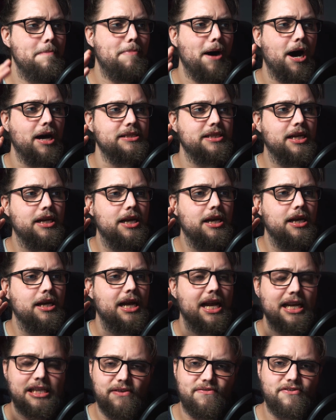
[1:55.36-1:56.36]
But
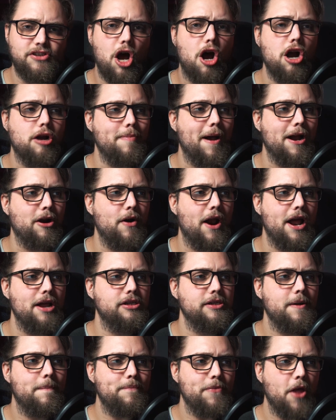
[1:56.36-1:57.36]
it's a dark
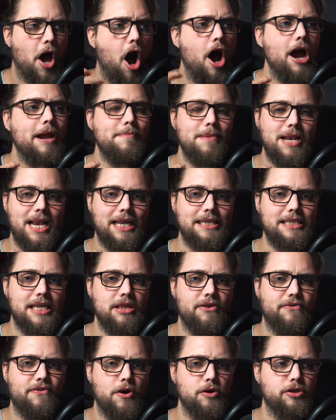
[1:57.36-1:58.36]
background. I'm lit
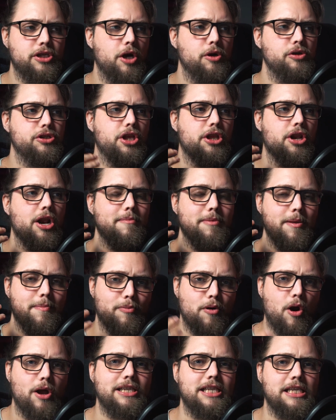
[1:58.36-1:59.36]
in the photo so that I'm the
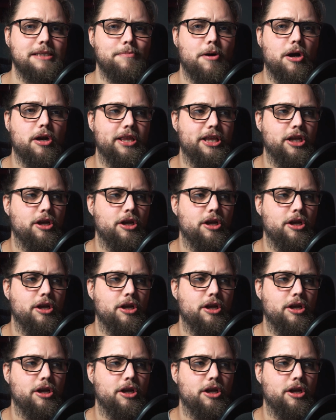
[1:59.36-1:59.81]
brightest part